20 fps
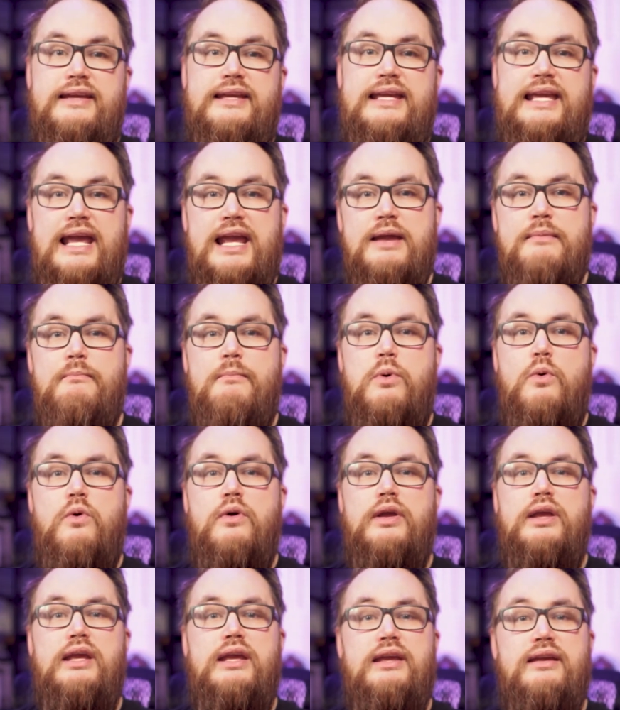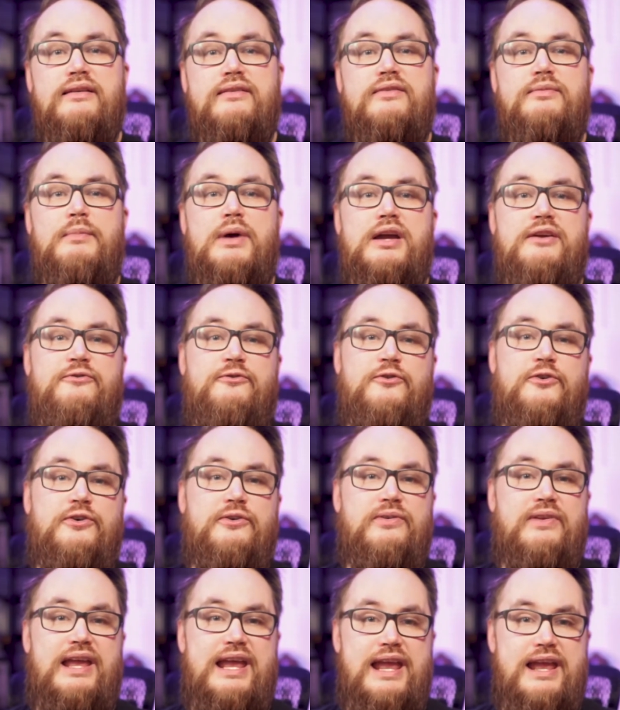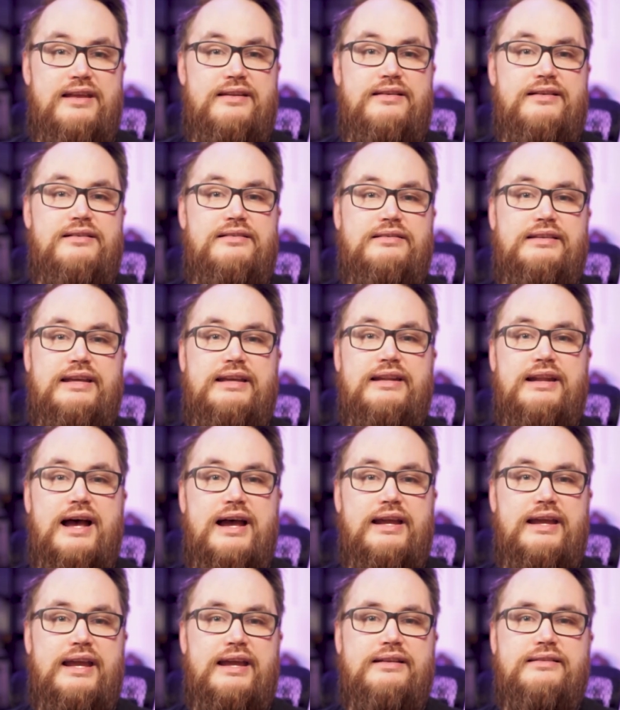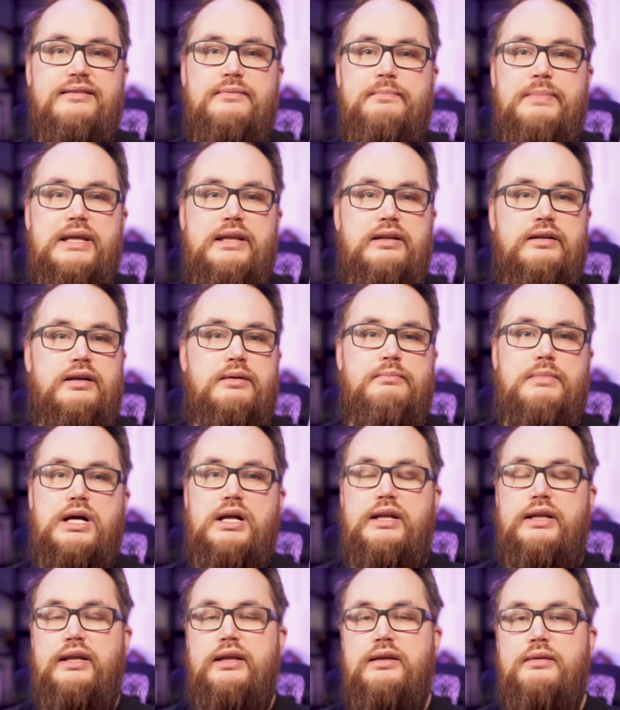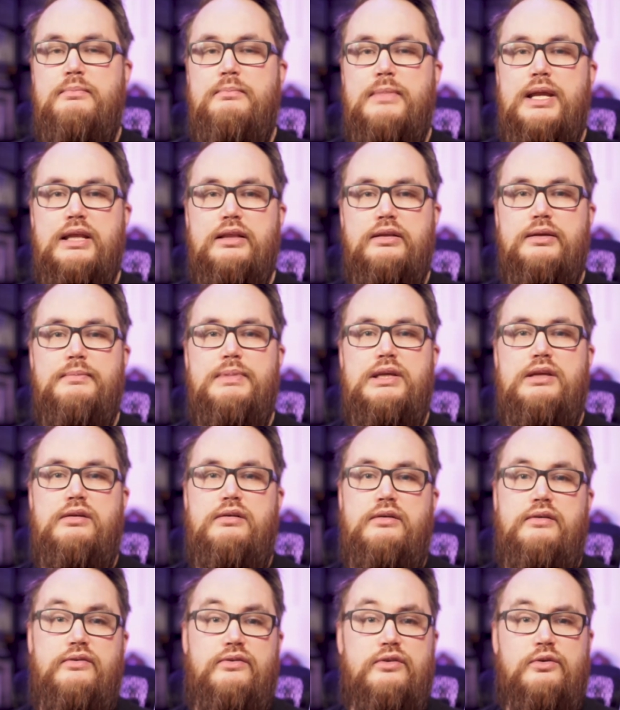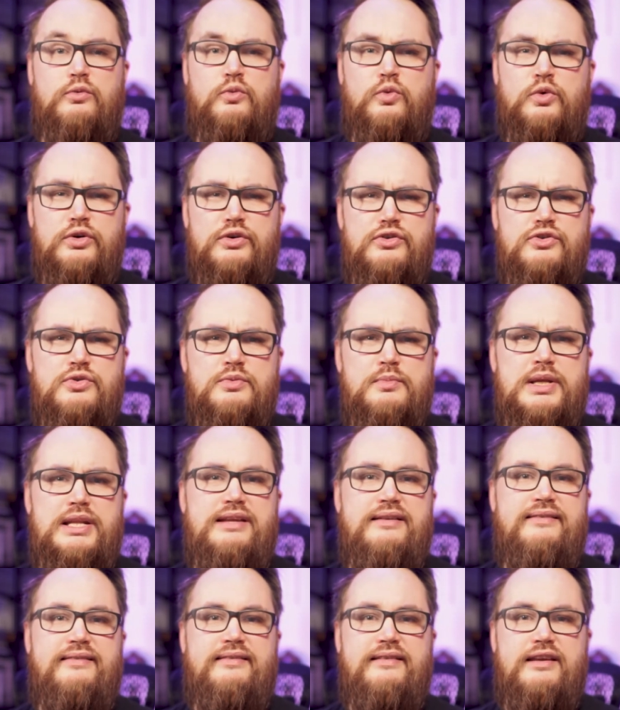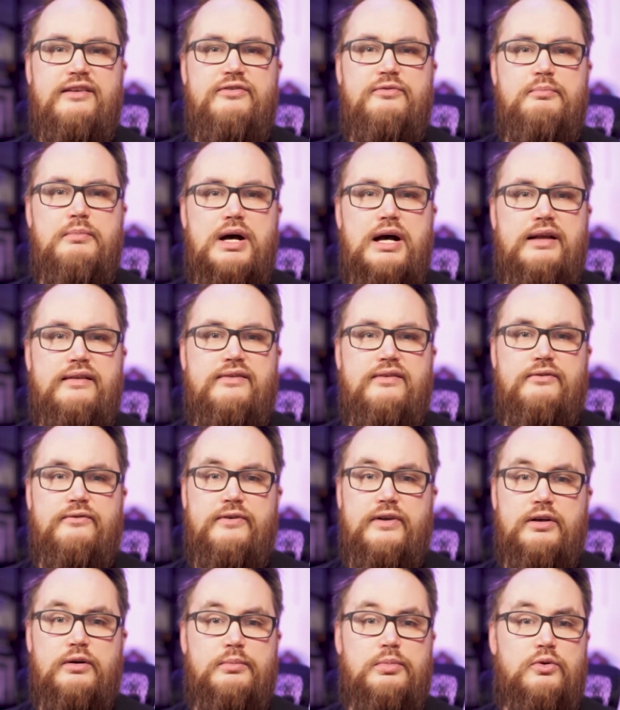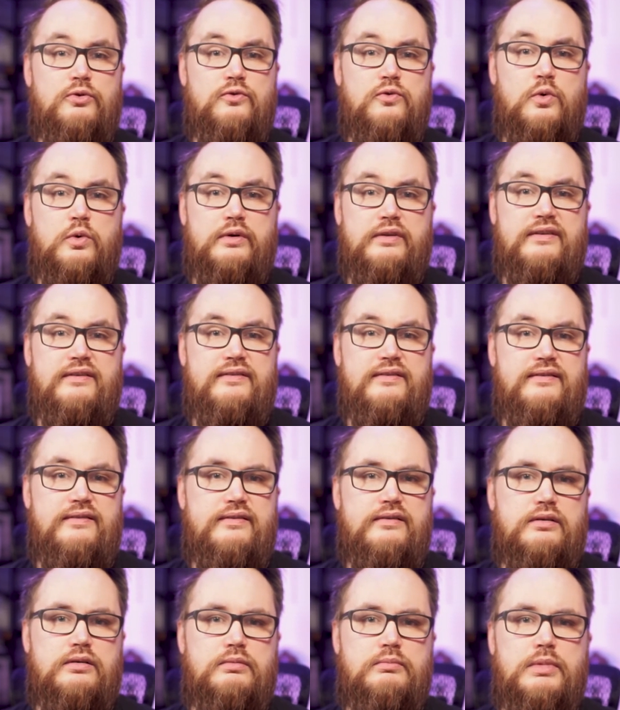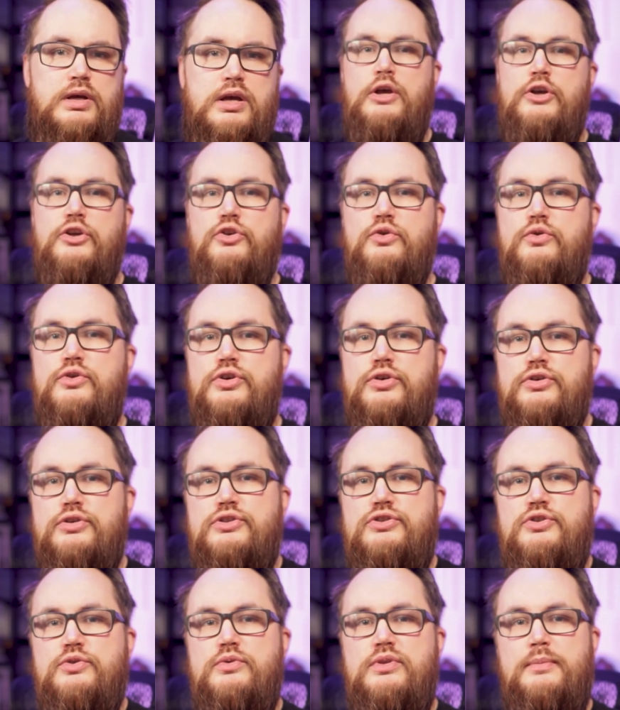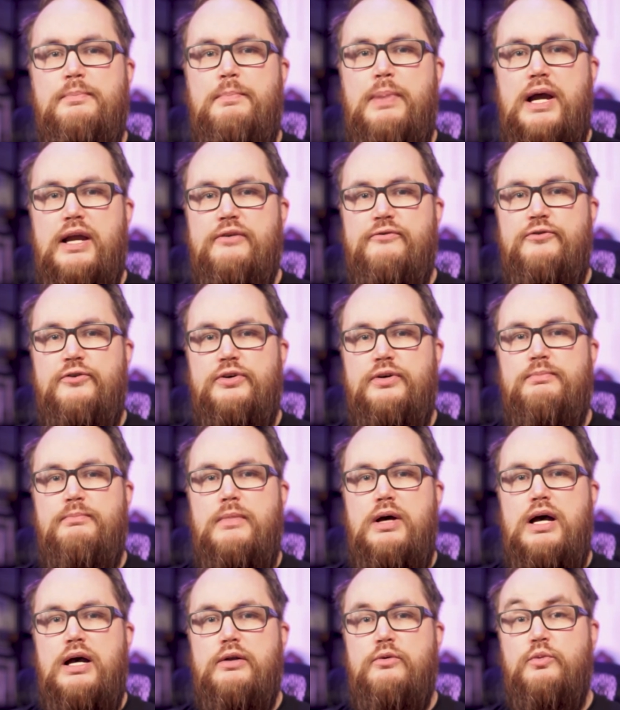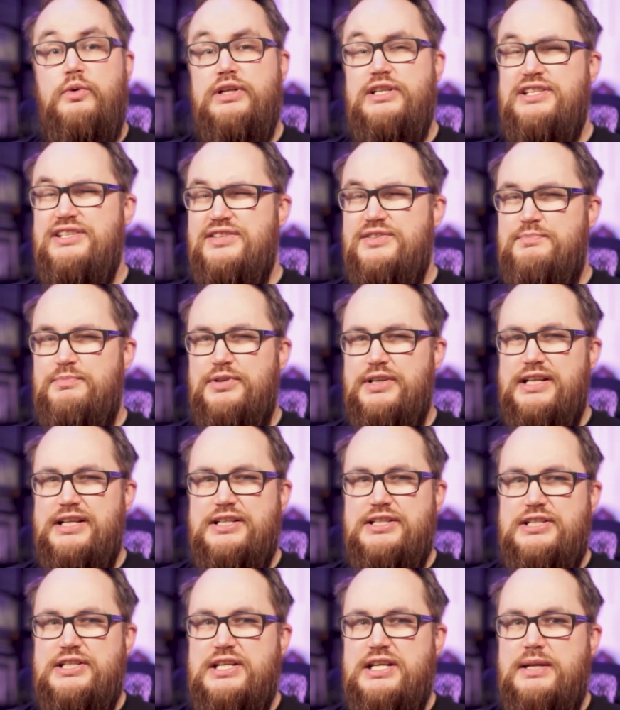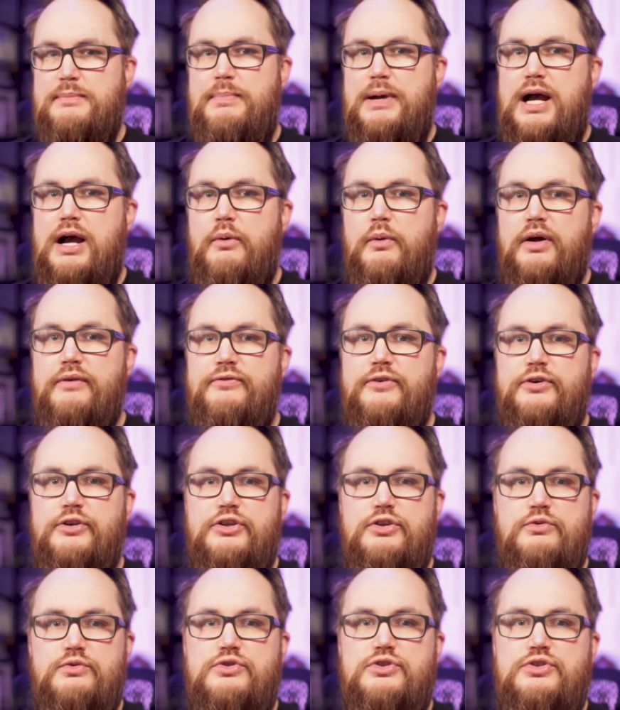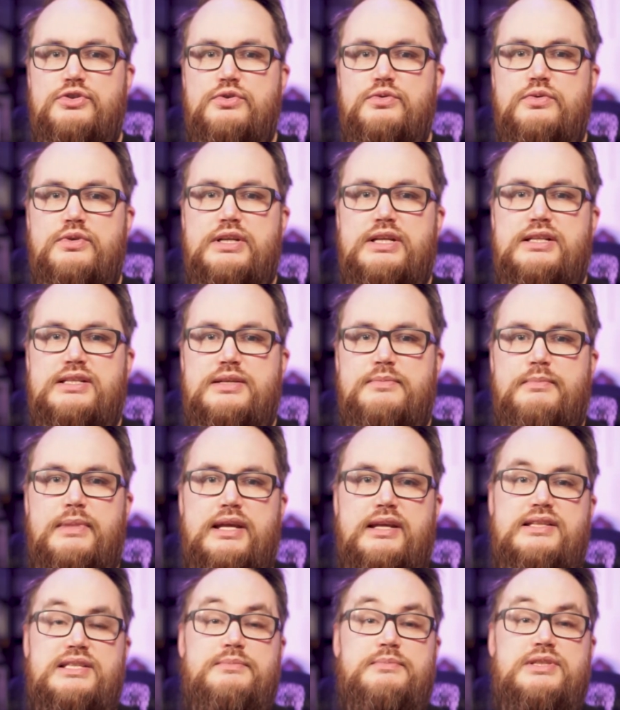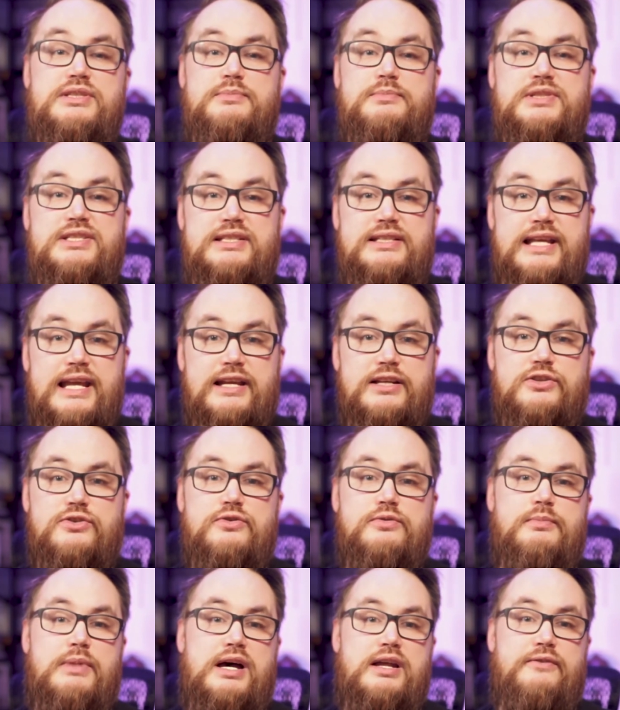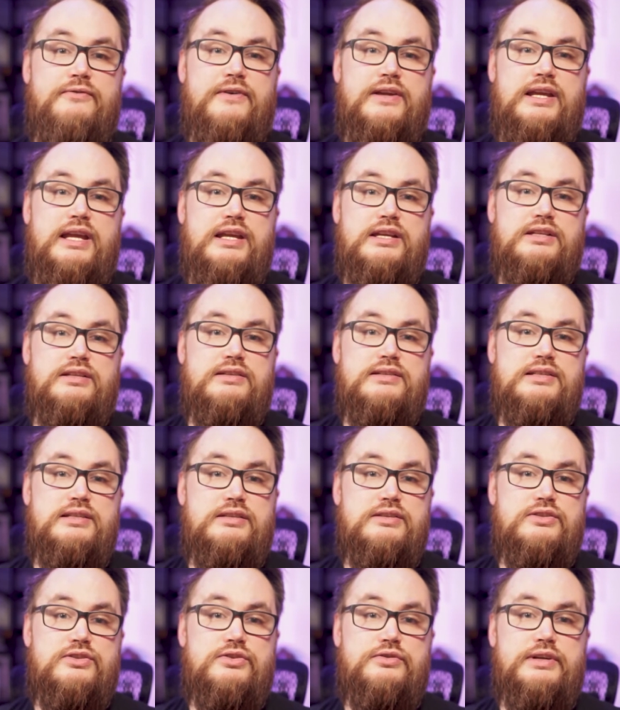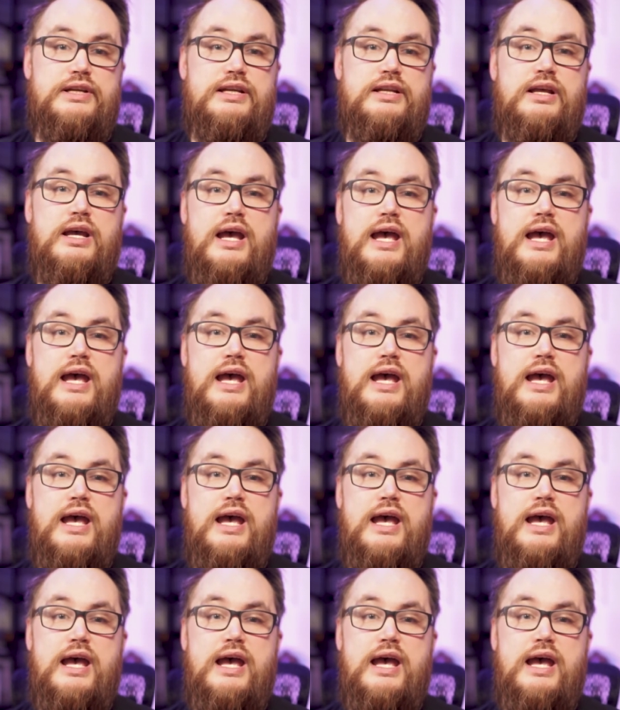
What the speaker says: Game Boy is my first handheld, and I had debated on modding it mainly because there weren't too many safe mods available for the system. You could do the Bivert mod, which is pretty cheap, however you do need to make some substantial modifications to the screen,